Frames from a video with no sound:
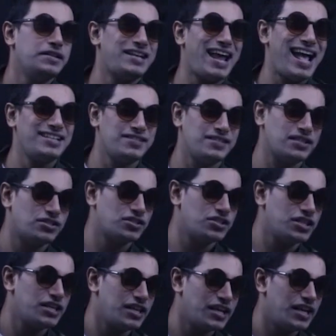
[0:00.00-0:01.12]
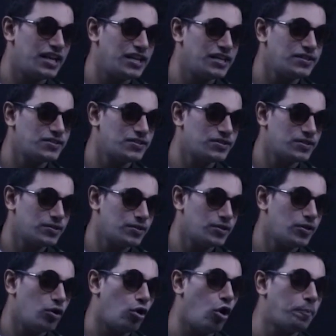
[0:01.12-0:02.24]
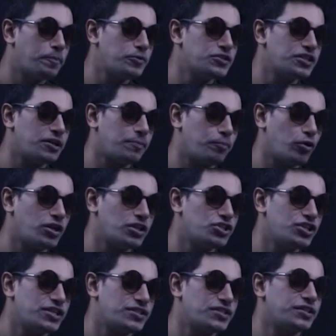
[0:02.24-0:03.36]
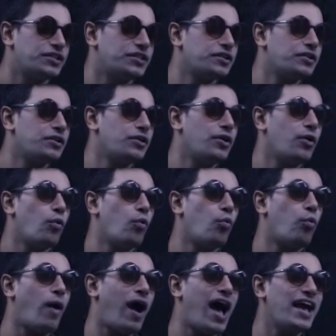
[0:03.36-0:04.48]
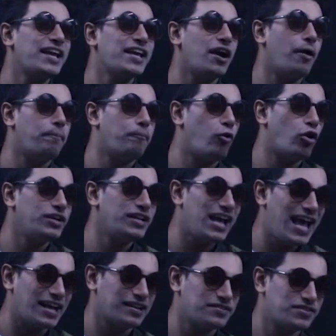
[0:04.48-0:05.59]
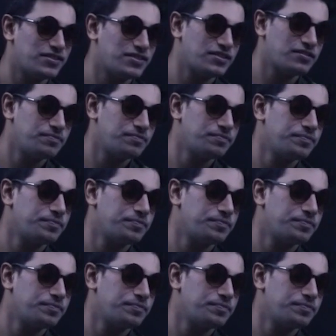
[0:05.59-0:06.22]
tan 60 is opposite upon adjacent, y upon x.